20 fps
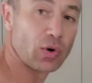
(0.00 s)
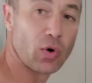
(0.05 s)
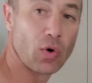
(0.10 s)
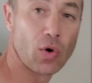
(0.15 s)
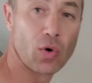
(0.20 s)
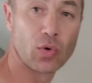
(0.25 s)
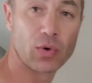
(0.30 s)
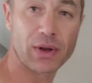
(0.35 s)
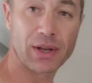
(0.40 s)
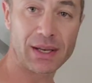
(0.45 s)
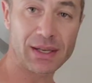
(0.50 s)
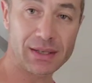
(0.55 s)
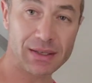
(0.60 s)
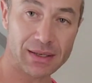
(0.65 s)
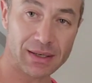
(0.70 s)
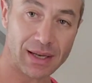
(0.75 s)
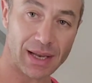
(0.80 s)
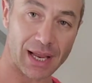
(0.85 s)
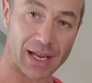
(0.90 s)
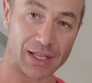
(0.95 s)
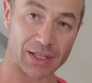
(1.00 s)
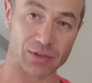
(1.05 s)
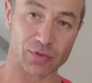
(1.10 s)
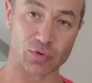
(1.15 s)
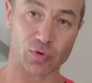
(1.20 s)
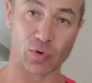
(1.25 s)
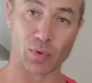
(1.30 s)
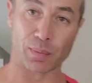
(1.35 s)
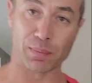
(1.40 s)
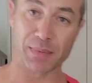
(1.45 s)
all in and it
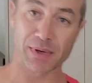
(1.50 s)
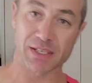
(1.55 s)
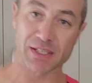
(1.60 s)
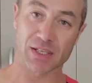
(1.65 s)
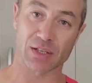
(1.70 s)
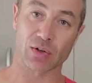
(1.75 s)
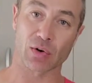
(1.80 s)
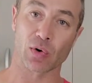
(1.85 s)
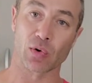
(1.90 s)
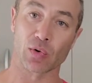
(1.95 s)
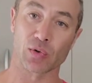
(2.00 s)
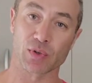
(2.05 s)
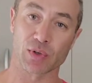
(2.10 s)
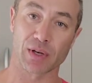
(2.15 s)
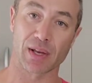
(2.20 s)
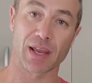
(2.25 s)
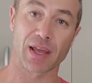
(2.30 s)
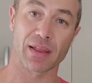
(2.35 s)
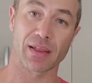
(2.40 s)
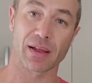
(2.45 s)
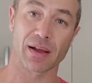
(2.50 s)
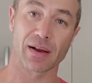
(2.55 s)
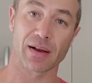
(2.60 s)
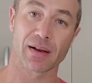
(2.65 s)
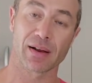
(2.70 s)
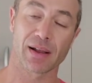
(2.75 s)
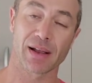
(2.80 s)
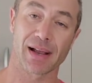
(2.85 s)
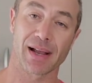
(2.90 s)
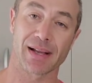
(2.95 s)
will mix it all together
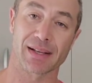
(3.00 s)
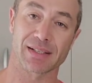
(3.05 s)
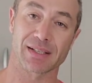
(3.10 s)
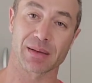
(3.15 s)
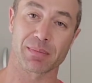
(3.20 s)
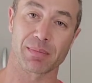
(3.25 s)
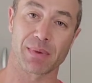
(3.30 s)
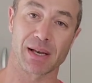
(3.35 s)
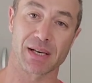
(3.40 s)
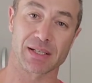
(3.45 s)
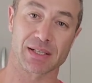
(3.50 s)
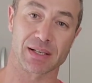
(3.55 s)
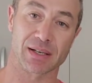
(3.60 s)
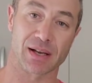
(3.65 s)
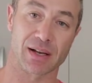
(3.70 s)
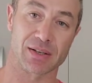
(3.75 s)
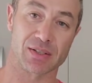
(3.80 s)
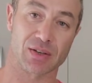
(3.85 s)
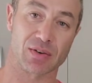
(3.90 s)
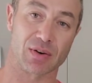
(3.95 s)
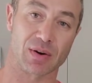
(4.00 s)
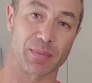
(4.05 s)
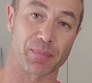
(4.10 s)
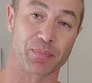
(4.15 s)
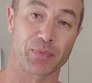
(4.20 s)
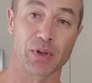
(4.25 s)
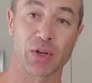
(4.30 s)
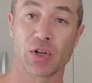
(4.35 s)
as it makes an ice cream.